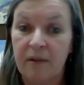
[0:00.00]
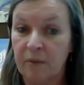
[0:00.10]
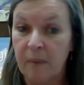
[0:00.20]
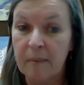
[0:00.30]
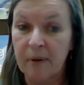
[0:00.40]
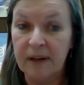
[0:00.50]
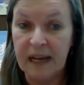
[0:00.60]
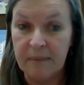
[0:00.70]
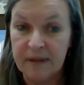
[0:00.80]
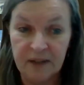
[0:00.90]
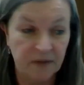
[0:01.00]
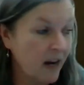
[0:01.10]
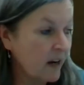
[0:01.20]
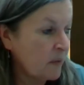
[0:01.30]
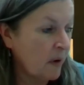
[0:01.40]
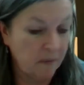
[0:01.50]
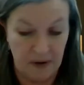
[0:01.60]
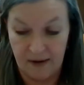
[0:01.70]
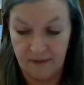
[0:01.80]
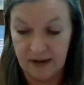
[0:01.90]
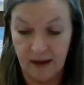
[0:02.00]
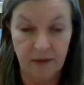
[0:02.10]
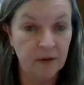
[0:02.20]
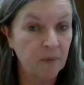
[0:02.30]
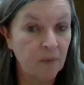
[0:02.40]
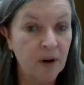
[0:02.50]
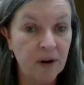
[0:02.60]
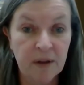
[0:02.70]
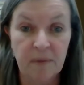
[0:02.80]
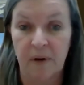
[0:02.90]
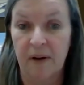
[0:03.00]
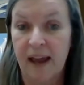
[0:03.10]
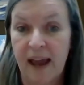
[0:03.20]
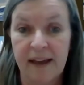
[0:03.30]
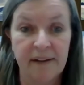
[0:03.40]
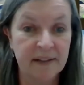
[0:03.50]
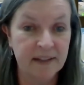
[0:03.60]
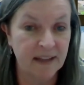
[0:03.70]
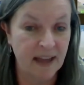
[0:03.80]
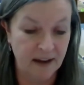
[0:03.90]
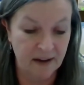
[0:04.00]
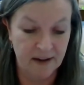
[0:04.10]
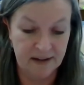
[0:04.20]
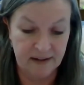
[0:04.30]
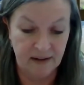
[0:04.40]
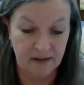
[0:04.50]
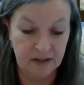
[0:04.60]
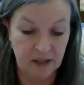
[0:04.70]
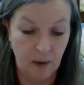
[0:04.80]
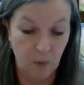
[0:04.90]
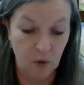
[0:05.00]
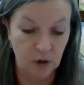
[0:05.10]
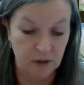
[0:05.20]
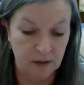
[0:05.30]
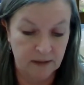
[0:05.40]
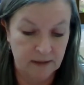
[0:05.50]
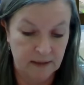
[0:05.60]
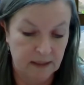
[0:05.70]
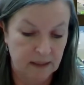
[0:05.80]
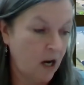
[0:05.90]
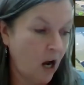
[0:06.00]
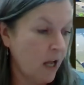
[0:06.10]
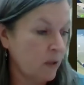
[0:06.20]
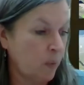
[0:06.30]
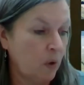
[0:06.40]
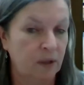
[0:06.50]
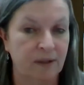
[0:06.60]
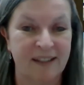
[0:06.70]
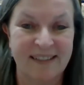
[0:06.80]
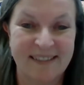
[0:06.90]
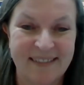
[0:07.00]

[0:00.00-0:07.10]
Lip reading: Remember, keep this for next week. We have another word that we're going to add on to that world, God's world.